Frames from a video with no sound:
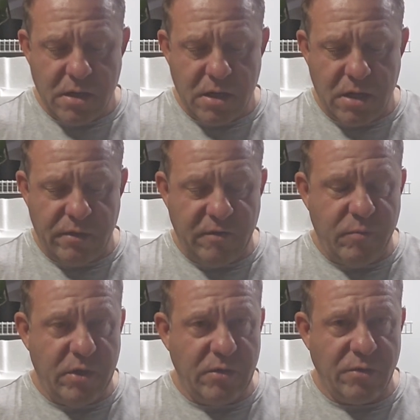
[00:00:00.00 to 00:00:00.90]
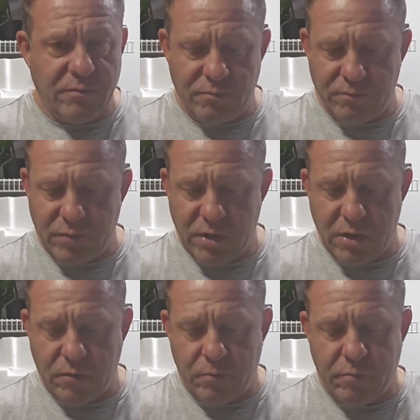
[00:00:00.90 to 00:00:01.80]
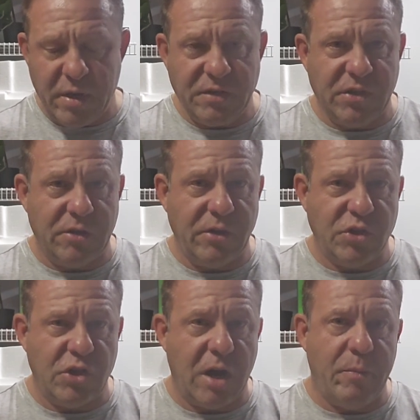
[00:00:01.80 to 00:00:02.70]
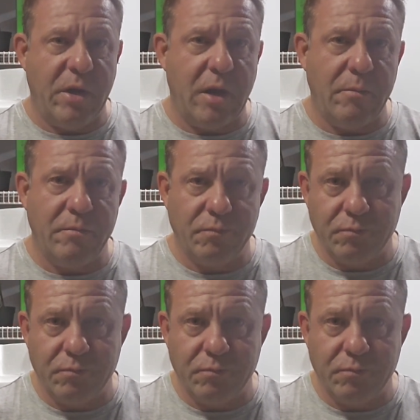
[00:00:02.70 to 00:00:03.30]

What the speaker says: They've been, basically chopping up